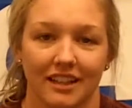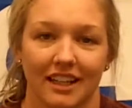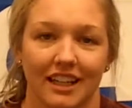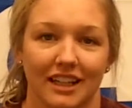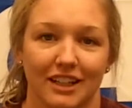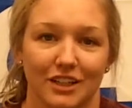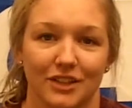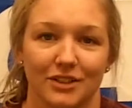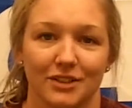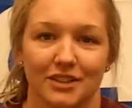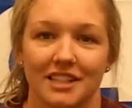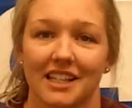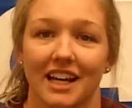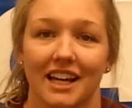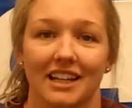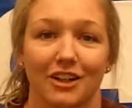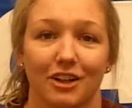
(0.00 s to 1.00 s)
And you
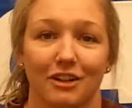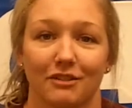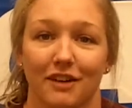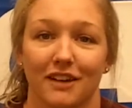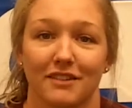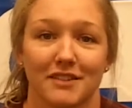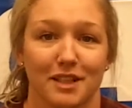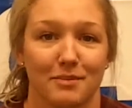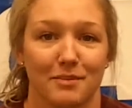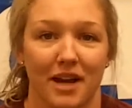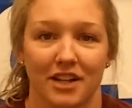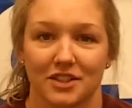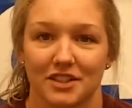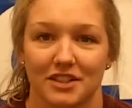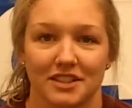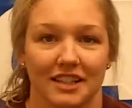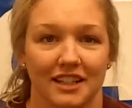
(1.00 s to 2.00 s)
see that in our five-set
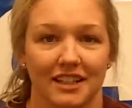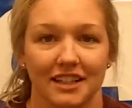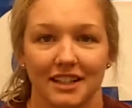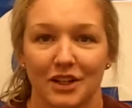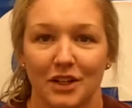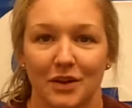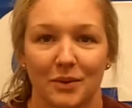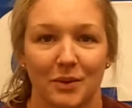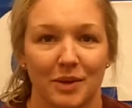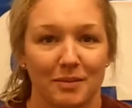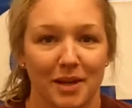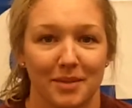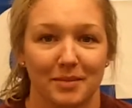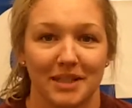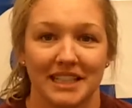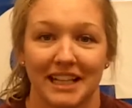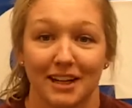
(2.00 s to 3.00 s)
matches, that mm-hmm. we
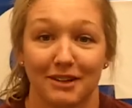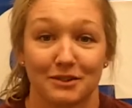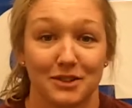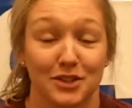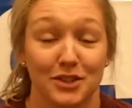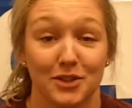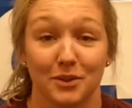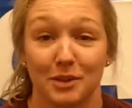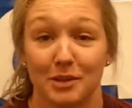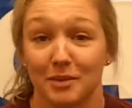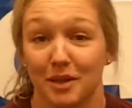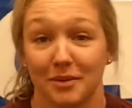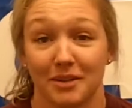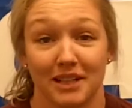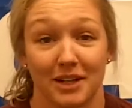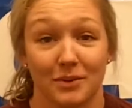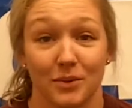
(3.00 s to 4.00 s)
may be down two, we
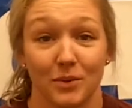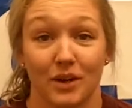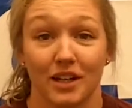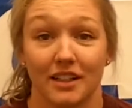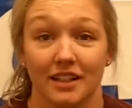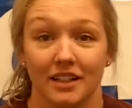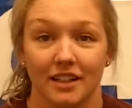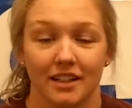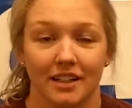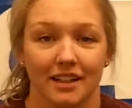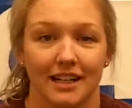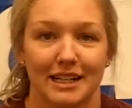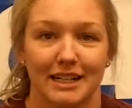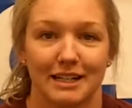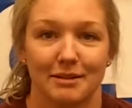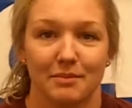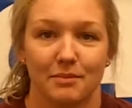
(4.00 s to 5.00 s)
may be down one,
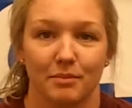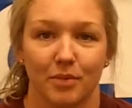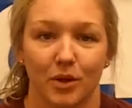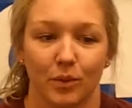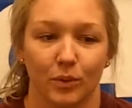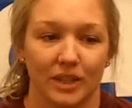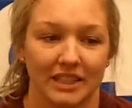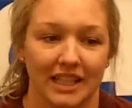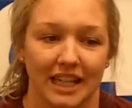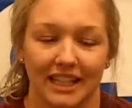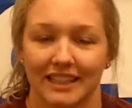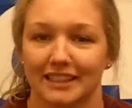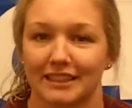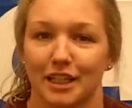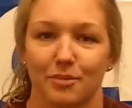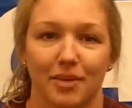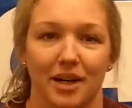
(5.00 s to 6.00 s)
but we take
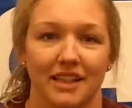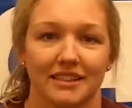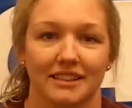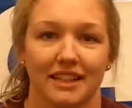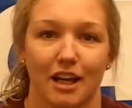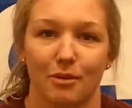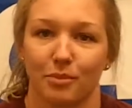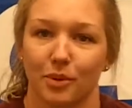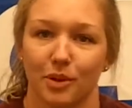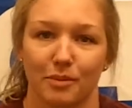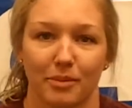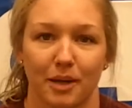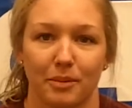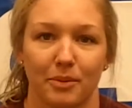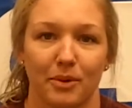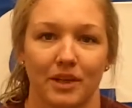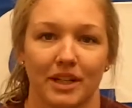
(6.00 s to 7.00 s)
it set by set, point
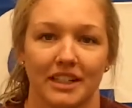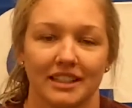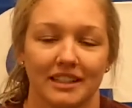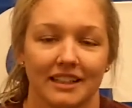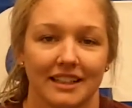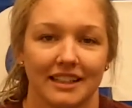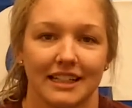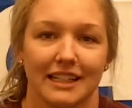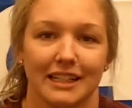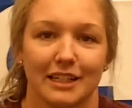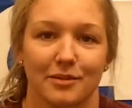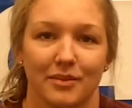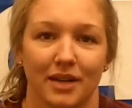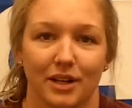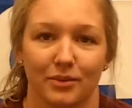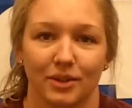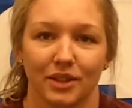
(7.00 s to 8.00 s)
by point,
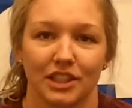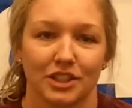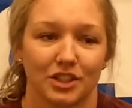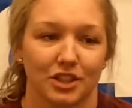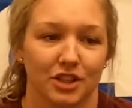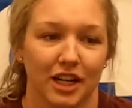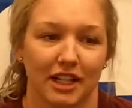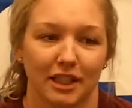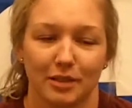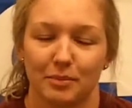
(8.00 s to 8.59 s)
and really just try